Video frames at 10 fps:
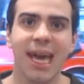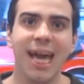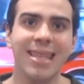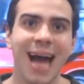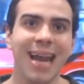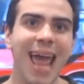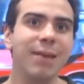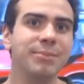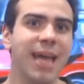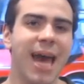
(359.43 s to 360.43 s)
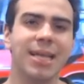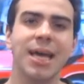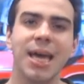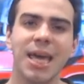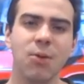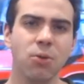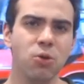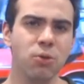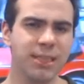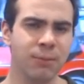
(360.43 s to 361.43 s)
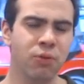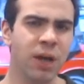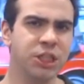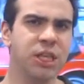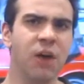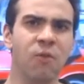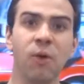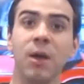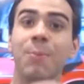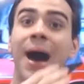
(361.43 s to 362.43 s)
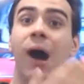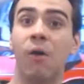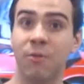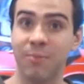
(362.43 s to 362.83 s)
In Don Adams' act, he would do this impression of William Powell